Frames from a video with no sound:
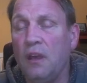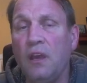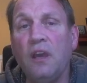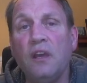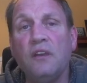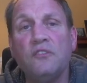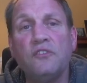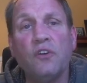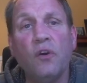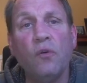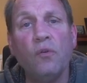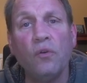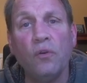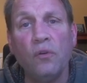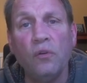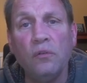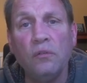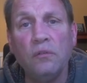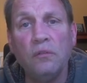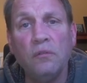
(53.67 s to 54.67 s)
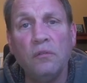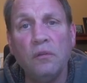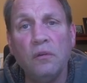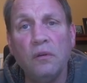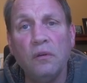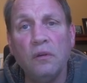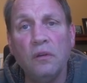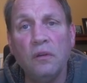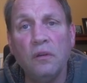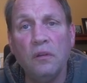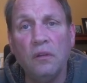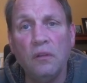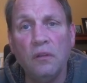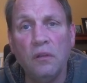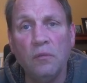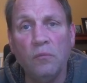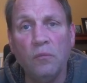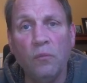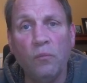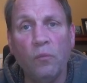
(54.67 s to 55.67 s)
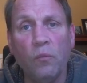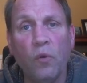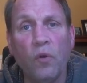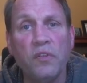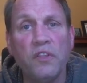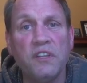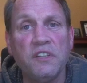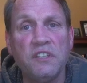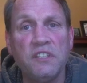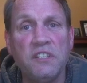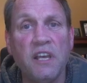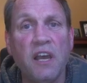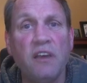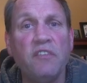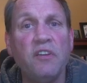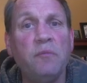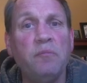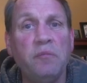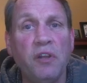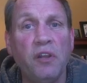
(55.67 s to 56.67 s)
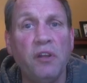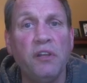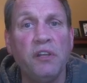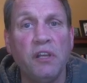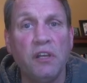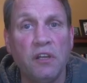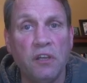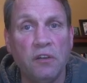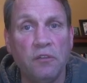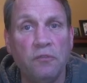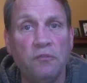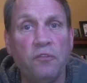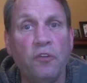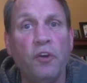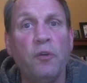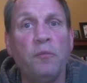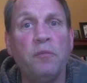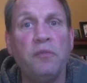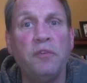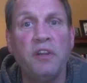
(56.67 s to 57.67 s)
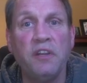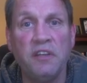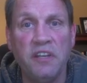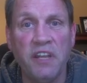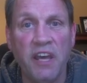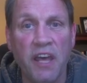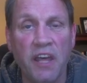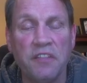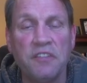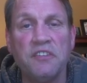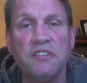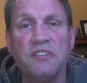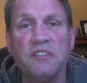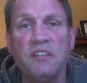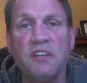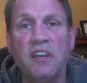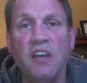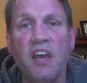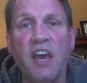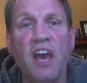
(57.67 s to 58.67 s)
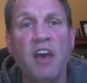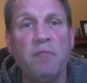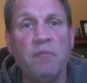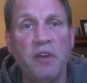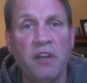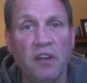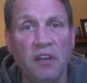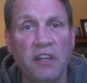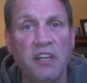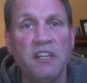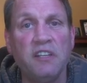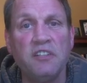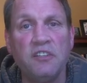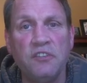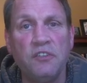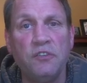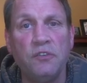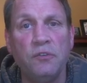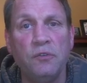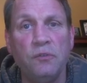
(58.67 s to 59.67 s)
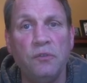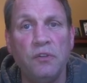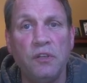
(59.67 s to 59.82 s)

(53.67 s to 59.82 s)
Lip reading: In total, more than 7 million confirmed deaths have been linked to